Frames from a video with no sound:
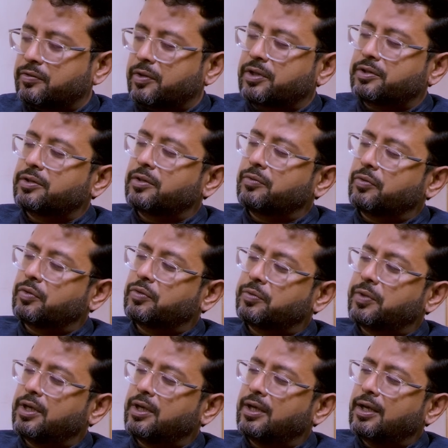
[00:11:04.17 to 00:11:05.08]
question would
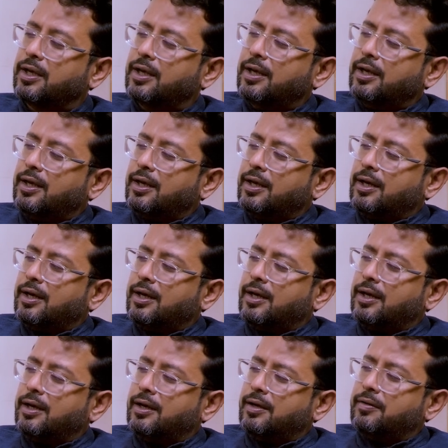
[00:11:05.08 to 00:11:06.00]
be,
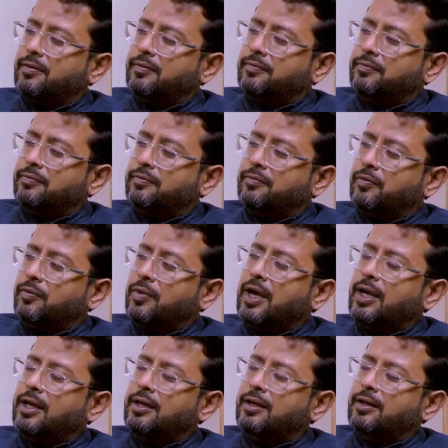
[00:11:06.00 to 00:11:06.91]

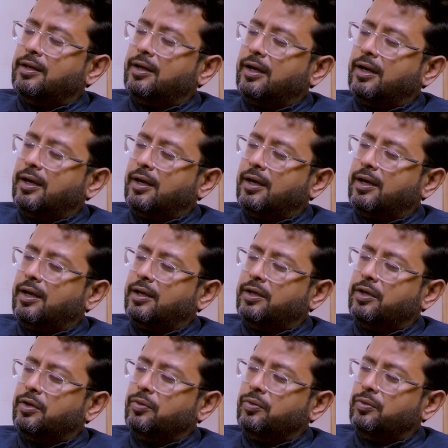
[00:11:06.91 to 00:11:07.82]
while
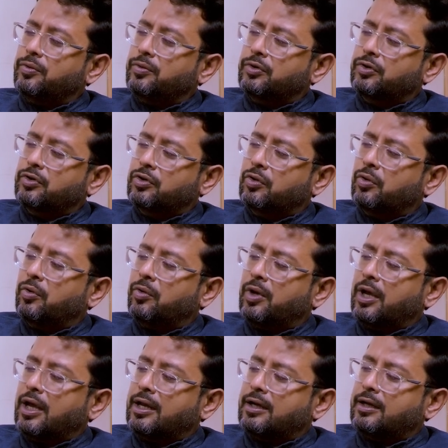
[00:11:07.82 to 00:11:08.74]
you
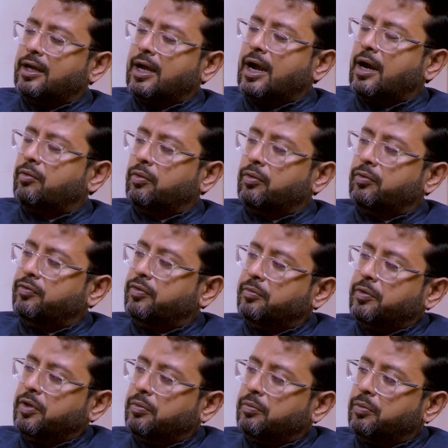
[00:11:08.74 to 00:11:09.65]
throw an arrow
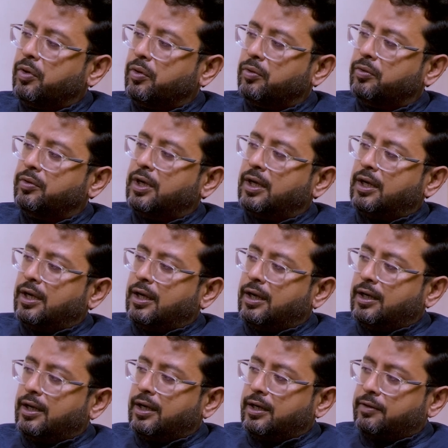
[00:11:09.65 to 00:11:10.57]
from your bow,
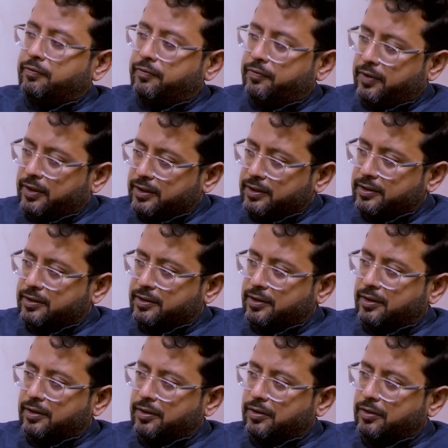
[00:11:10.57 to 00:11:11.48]
it
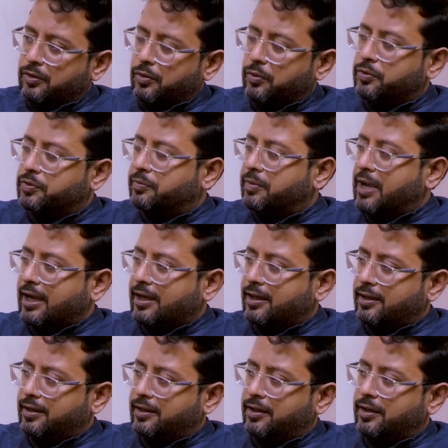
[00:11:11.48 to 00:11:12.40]
first goes
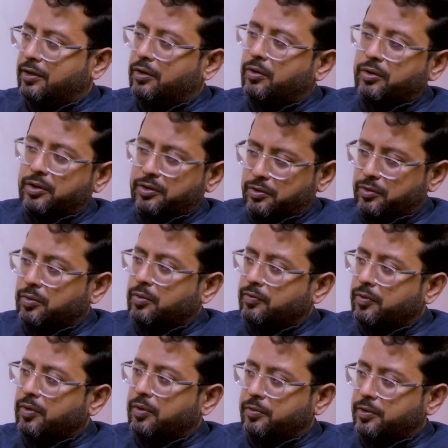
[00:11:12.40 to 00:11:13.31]
back in order to
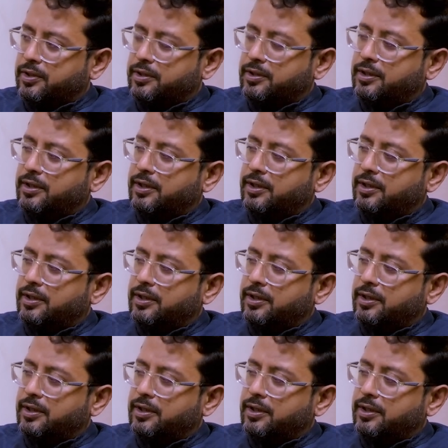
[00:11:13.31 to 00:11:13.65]
go forward.